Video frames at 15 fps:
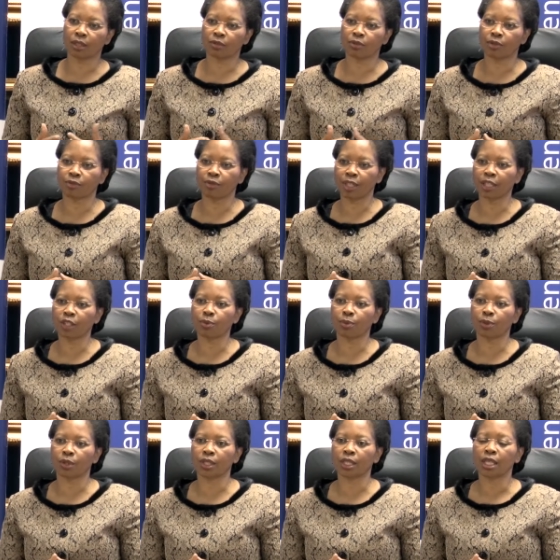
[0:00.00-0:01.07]
and for Vera
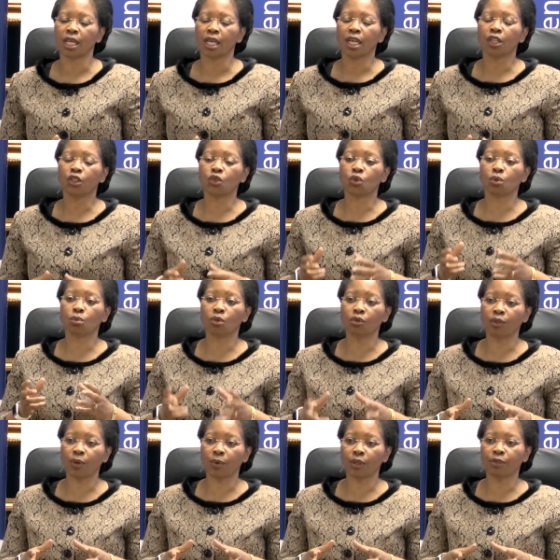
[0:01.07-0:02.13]
Sports is to
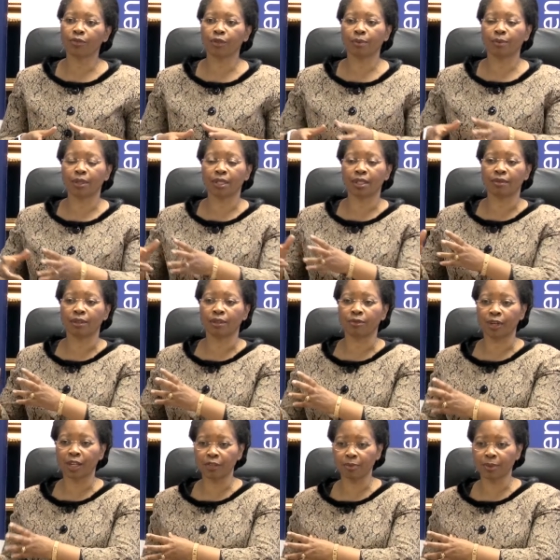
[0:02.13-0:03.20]
move away from the
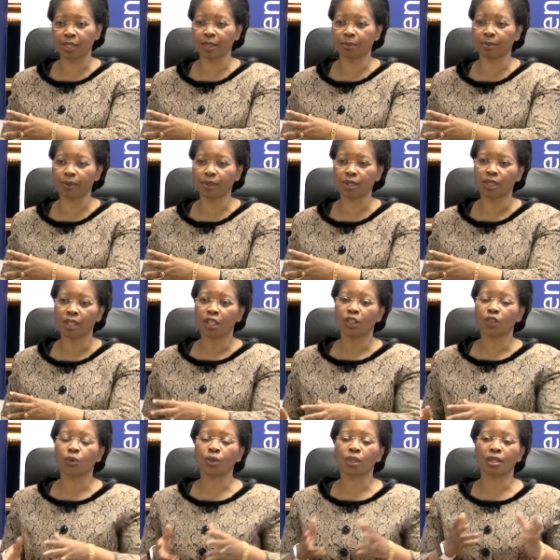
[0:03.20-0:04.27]
75 principles
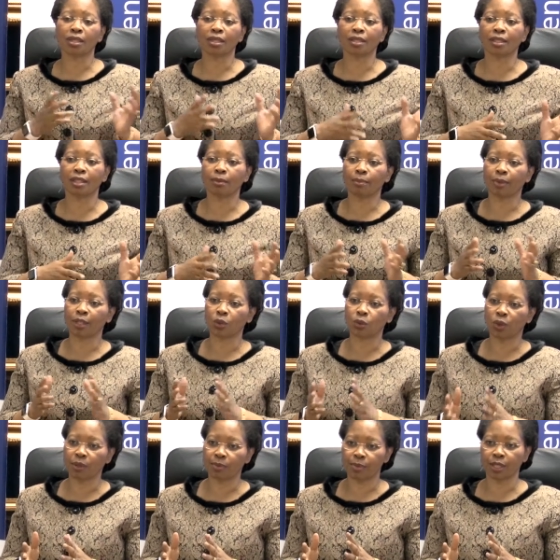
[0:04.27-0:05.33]
to the 16 plus
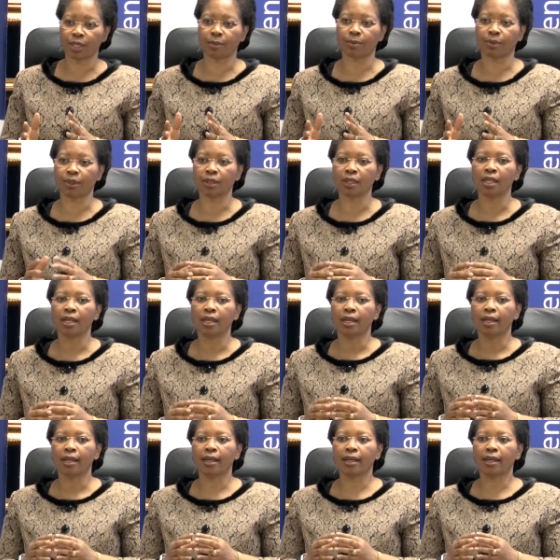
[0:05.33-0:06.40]
1 principle.
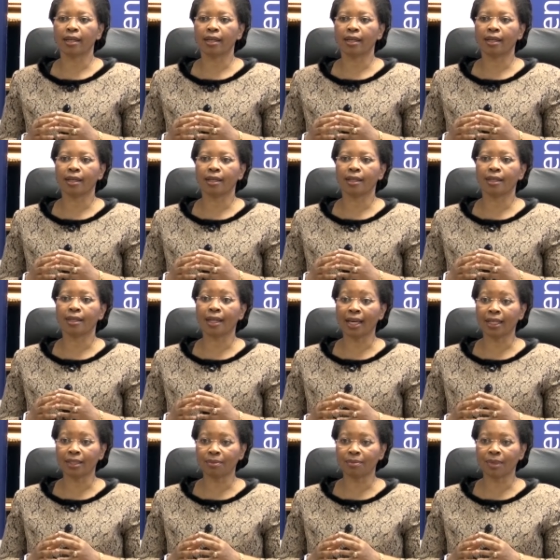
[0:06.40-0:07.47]
Uh,
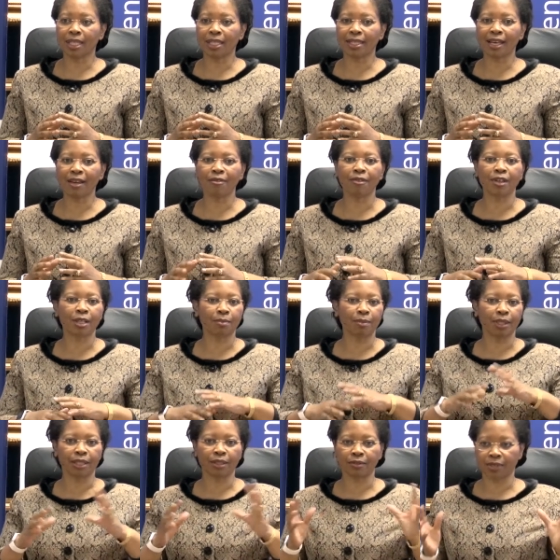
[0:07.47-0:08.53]
that makes a very
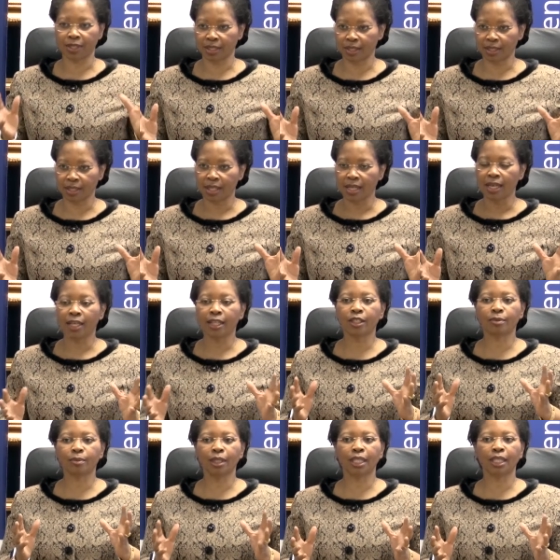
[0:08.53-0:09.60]
big difference.
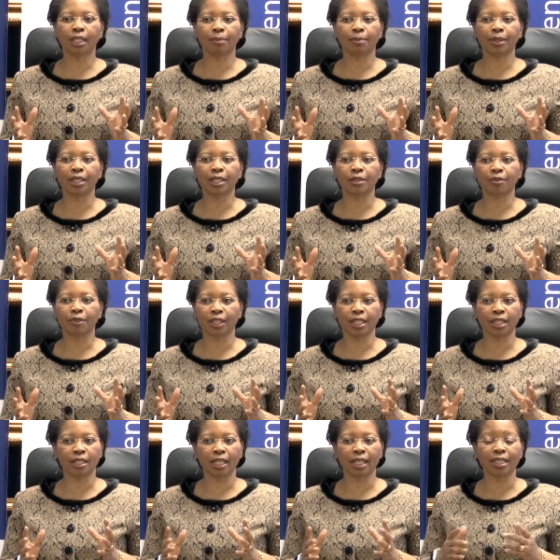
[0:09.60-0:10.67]
It's making a big
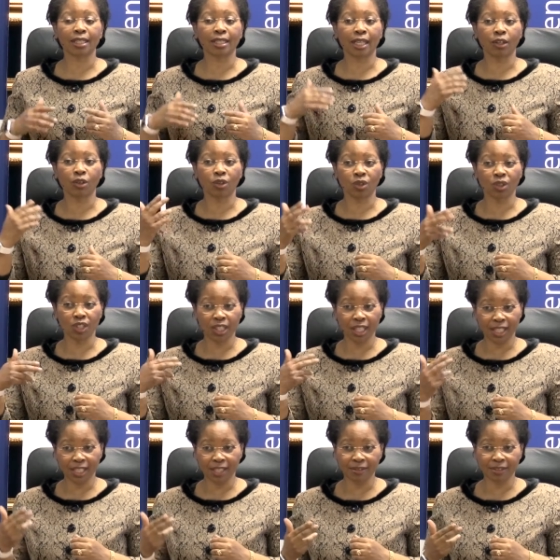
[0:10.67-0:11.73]
difference at a
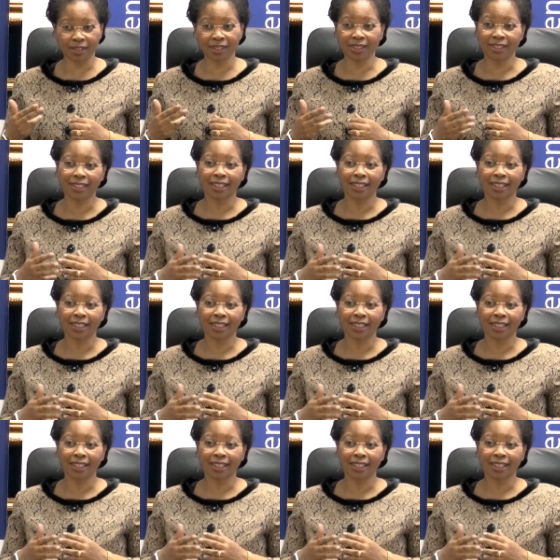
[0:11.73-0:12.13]
psychological level,